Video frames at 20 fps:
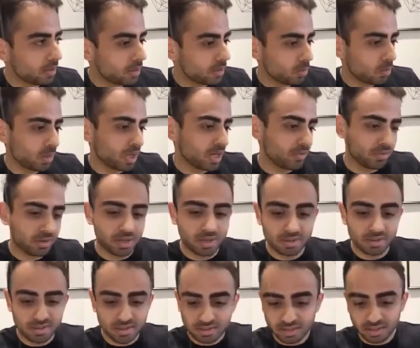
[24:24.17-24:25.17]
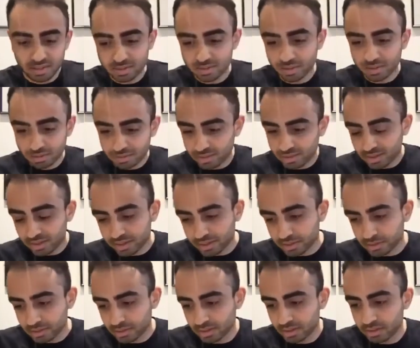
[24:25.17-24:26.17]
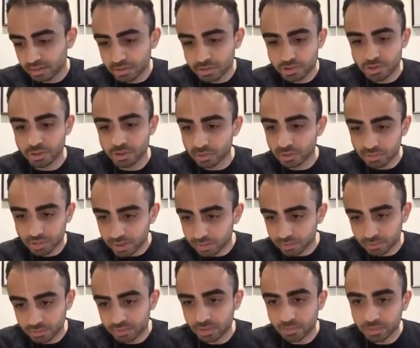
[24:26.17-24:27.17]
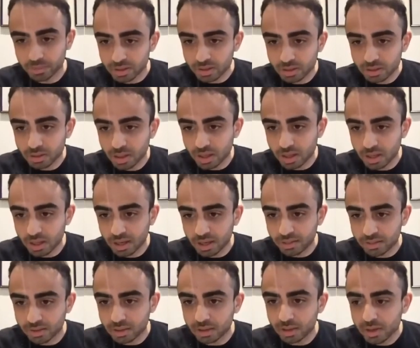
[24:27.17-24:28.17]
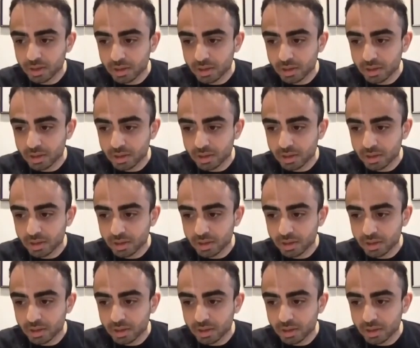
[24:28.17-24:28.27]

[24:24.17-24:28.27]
whatever it is, let's say you start selling, I don't know, jewelry or something, I think